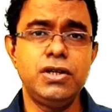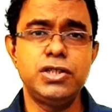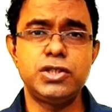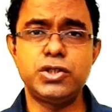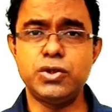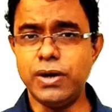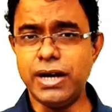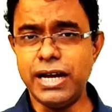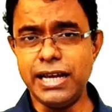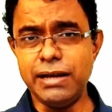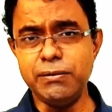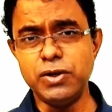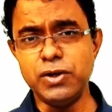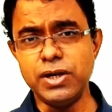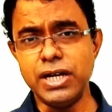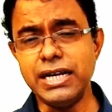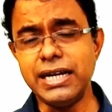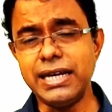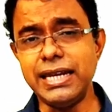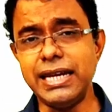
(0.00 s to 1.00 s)
So I am
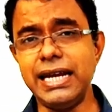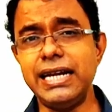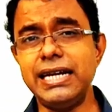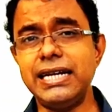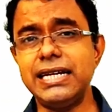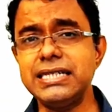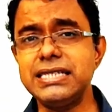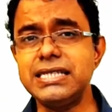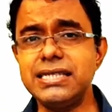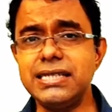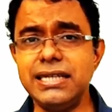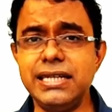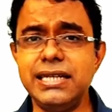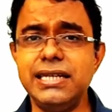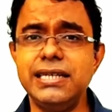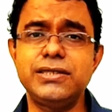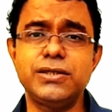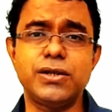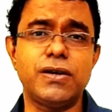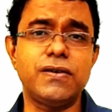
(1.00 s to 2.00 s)
gonna create a
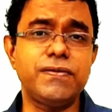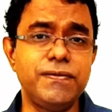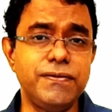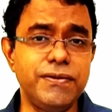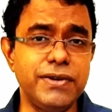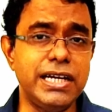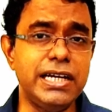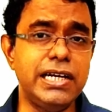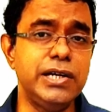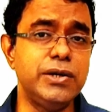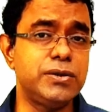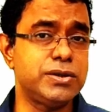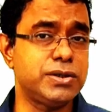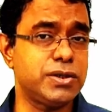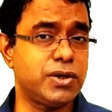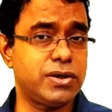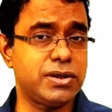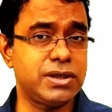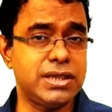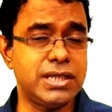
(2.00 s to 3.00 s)
series of
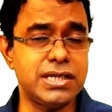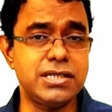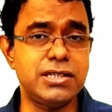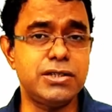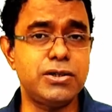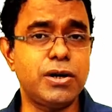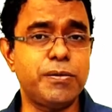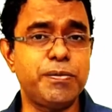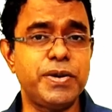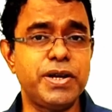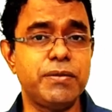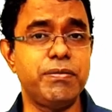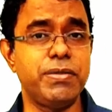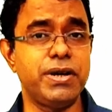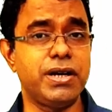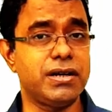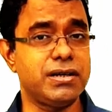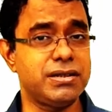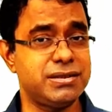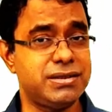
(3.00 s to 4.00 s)
videos on this topic
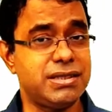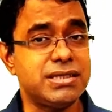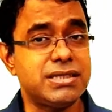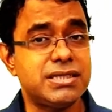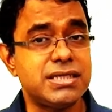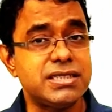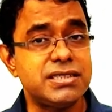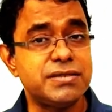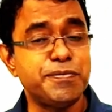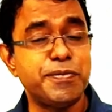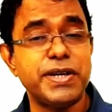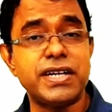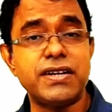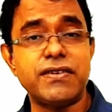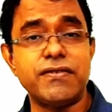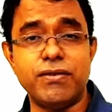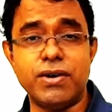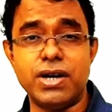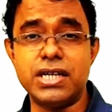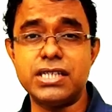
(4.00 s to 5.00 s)
because this is a
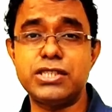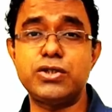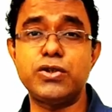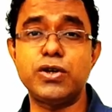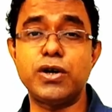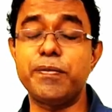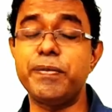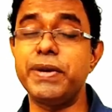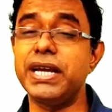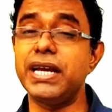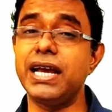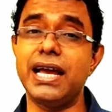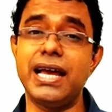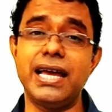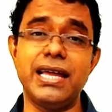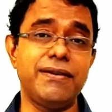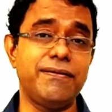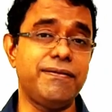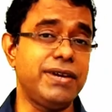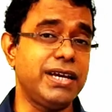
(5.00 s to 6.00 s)
bit vast topic
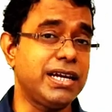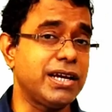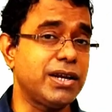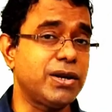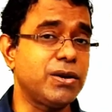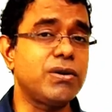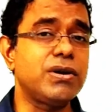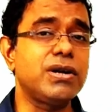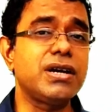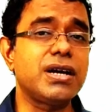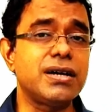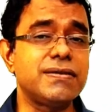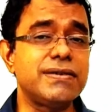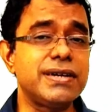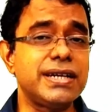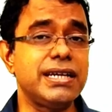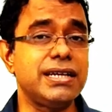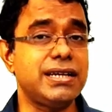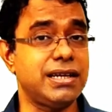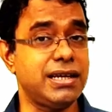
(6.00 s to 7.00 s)
and we cannot
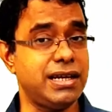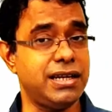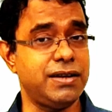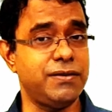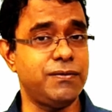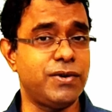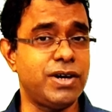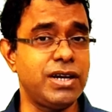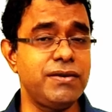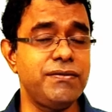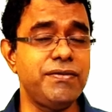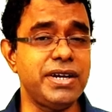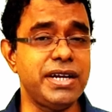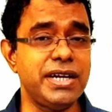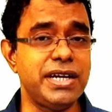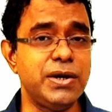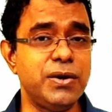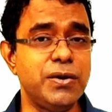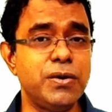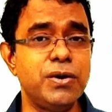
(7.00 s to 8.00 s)
cover it in one
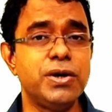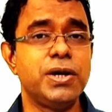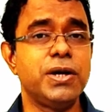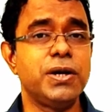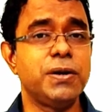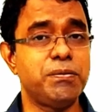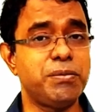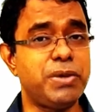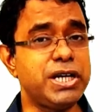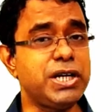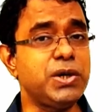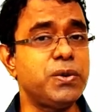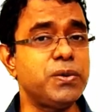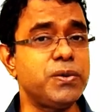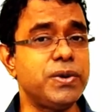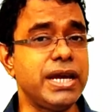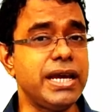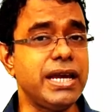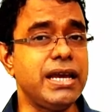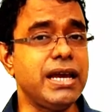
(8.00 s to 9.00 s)
video. But
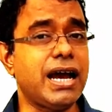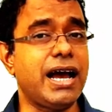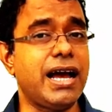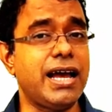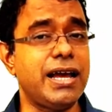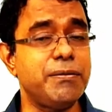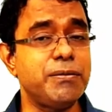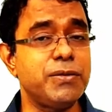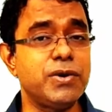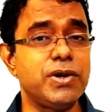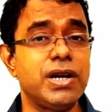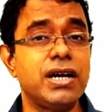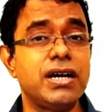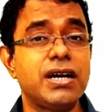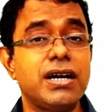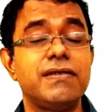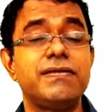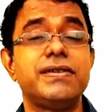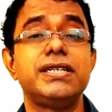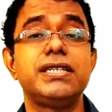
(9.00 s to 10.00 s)
today I am gonna
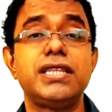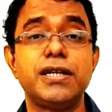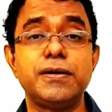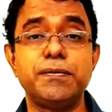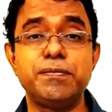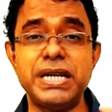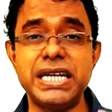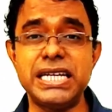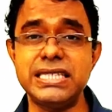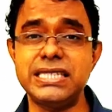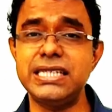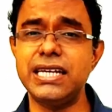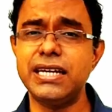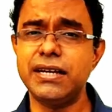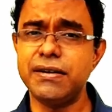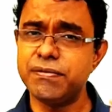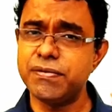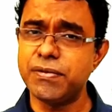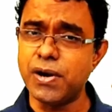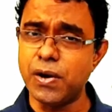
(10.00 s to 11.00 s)
cover the
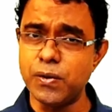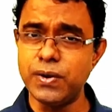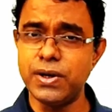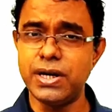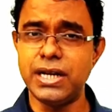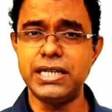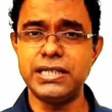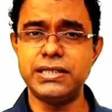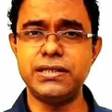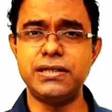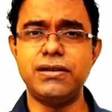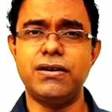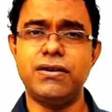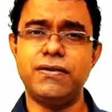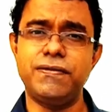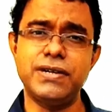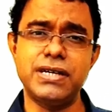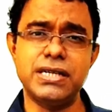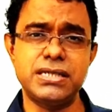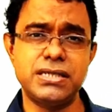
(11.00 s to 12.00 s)
basic foundation
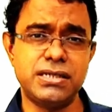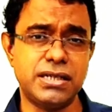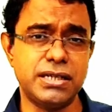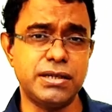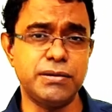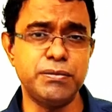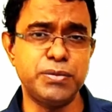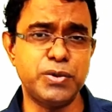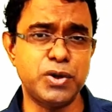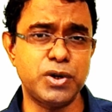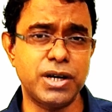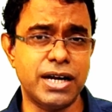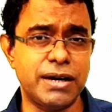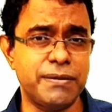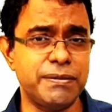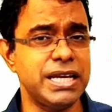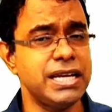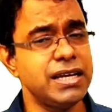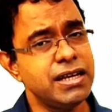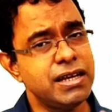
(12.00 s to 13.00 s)
of Extreme
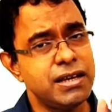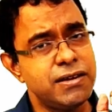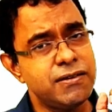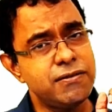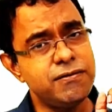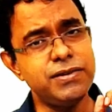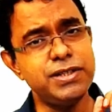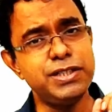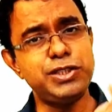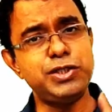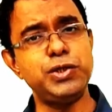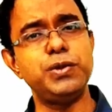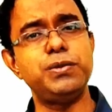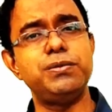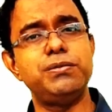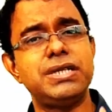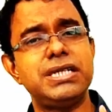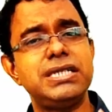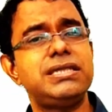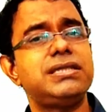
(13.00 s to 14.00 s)
Programming, which you
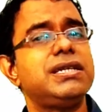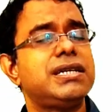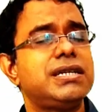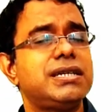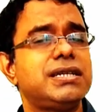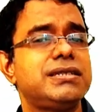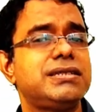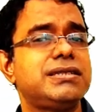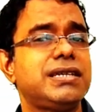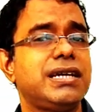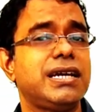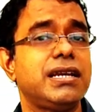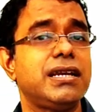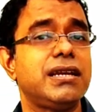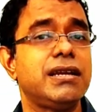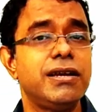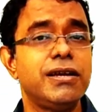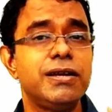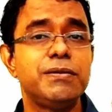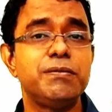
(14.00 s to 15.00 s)
must
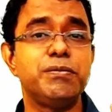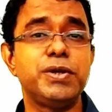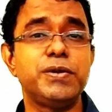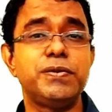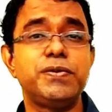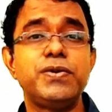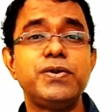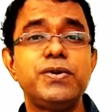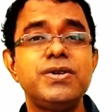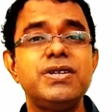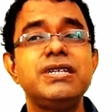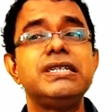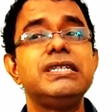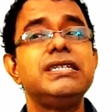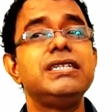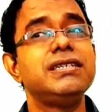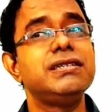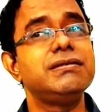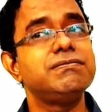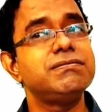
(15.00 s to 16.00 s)
understand before
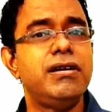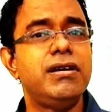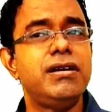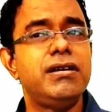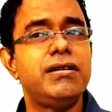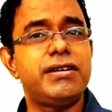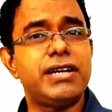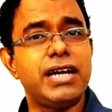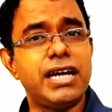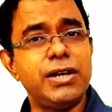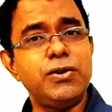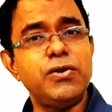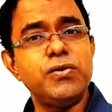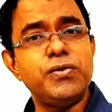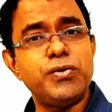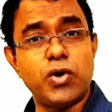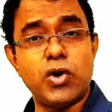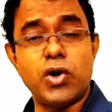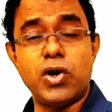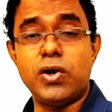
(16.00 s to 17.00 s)
try to
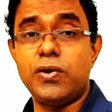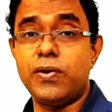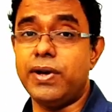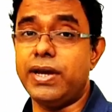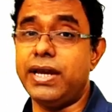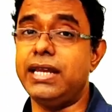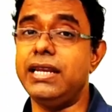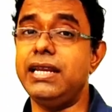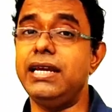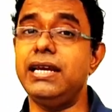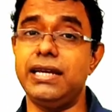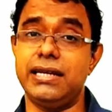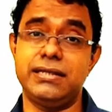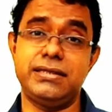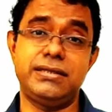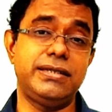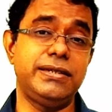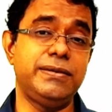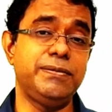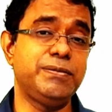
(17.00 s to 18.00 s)
follow any
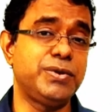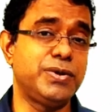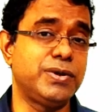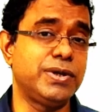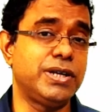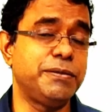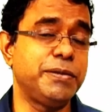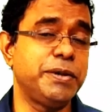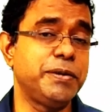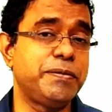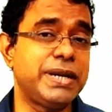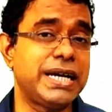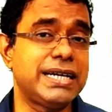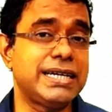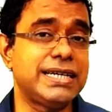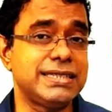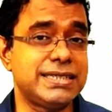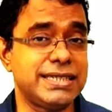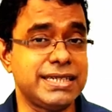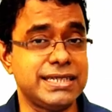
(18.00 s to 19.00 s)
extreme programming
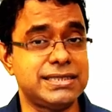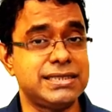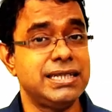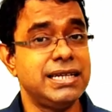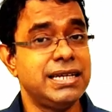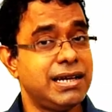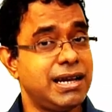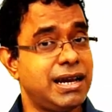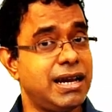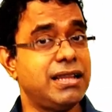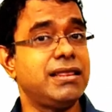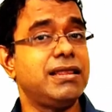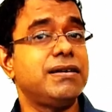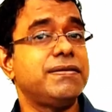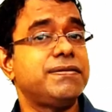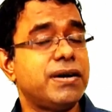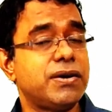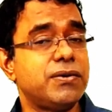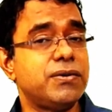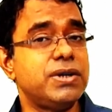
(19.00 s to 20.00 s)
practices. And
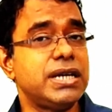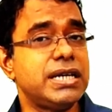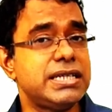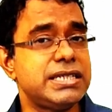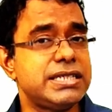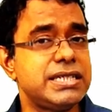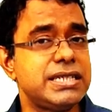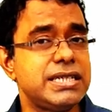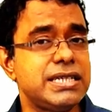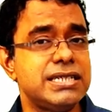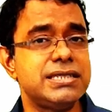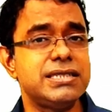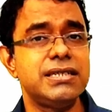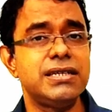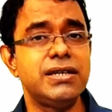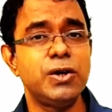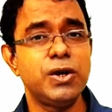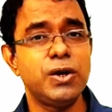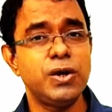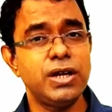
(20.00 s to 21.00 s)
the foundation is
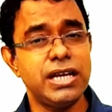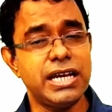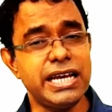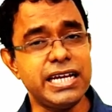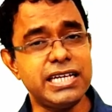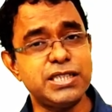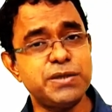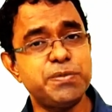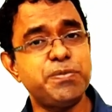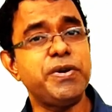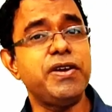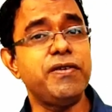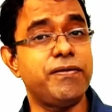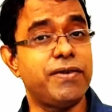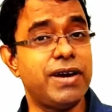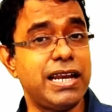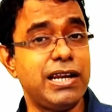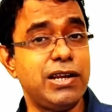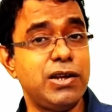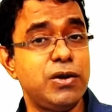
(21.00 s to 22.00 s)

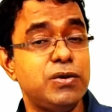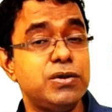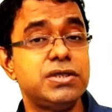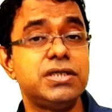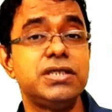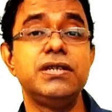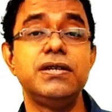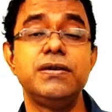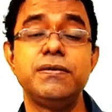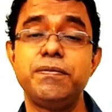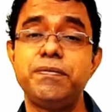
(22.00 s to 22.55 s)
XP values,